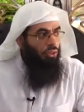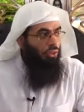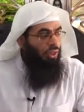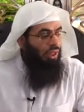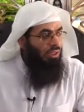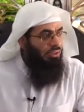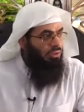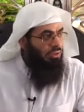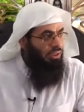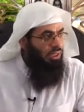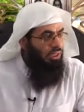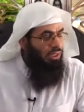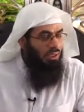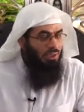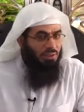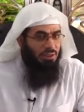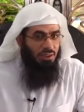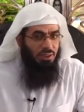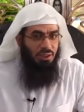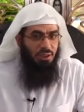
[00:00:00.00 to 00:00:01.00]
That's
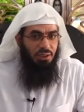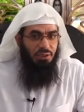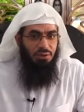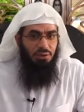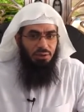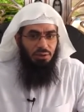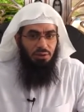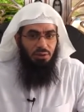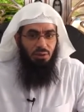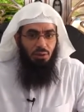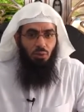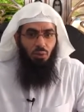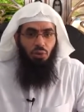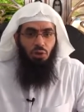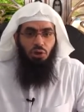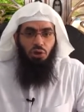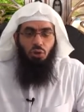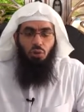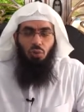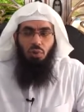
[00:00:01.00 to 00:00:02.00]
Laylatul Qadr.
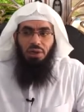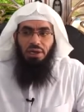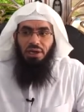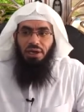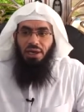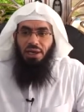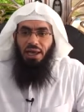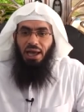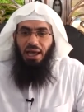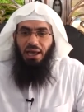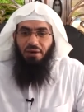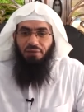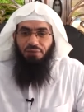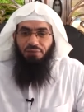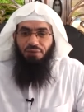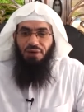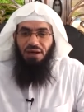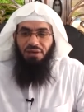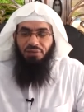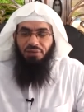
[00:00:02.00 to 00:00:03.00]
Work one night out
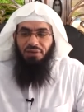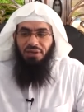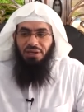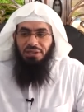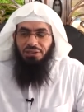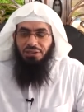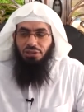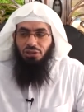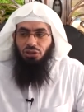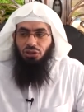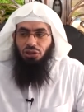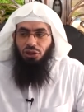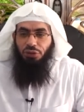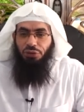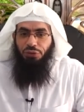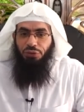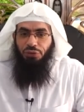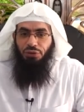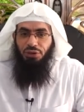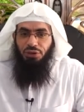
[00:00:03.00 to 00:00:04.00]
of five nights and you
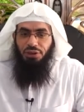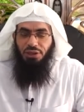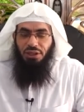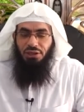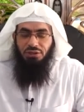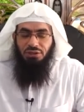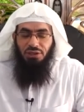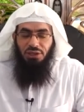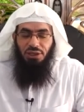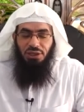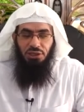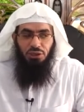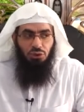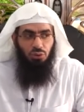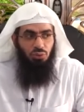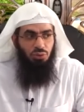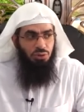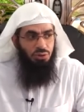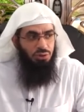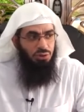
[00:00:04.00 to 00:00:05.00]
get 30,000
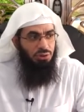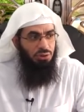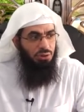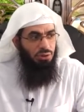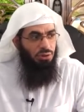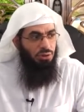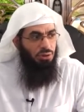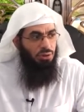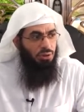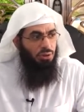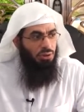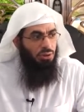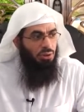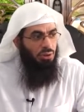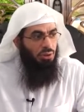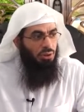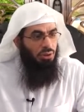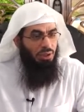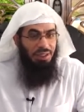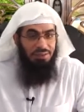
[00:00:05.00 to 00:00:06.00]
nights worth.
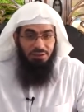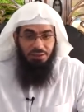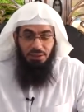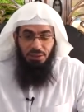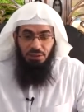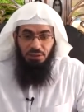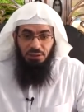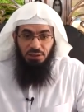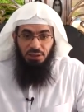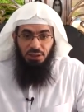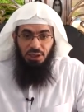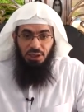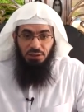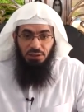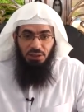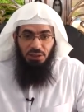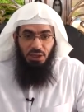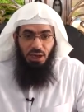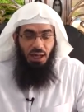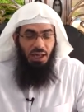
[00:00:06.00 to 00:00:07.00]
That's Laylatul
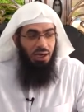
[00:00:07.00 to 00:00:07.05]
Qadr.